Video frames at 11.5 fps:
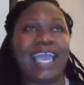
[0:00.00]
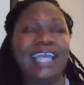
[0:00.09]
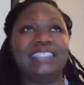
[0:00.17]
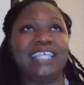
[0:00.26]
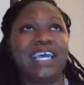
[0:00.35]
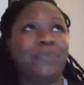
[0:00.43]

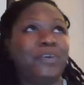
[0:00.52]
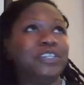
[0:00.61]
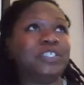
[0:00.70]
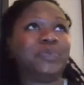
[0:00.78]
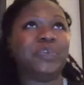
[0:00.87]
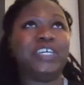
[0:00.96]

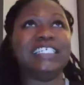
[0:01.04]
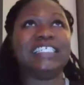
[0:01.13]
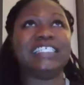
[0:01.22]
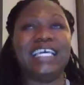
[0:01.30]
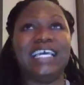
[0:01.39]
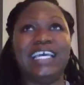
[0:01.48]

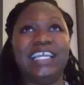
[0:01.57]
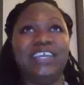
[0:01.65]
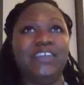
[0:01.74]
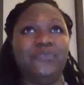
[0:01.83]
antiperspirants and